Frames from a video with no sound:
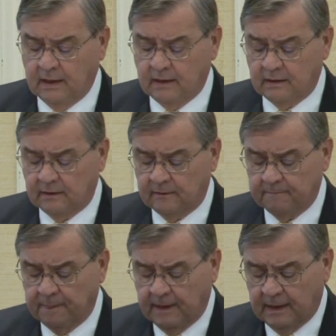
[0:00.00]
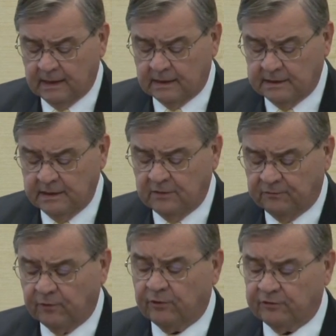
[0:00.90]
um, I, I need to
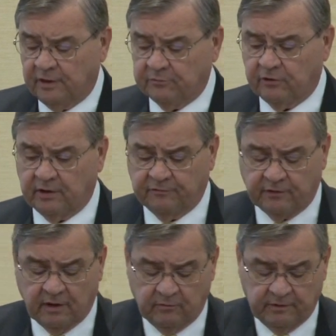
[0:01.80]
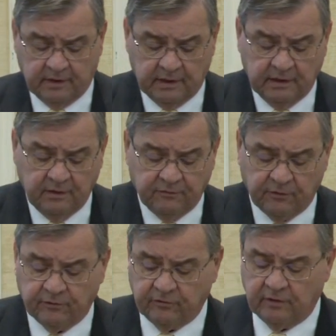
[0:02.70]
first, I'm sorry, I forgot one thing. I need
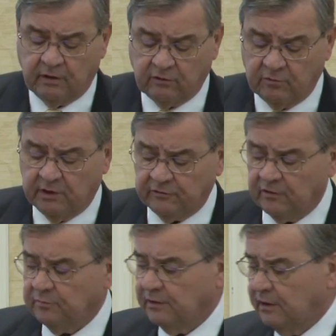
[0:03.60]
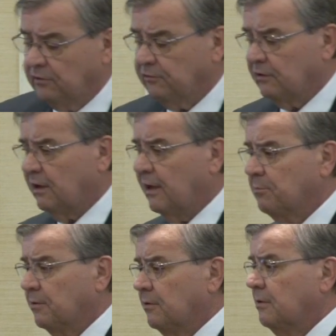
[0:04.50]
first to tell you about something else that
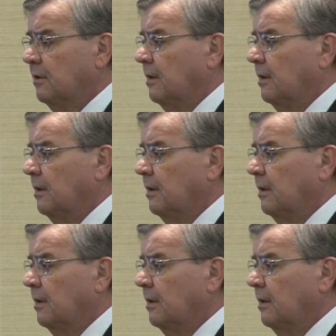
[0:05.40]
happened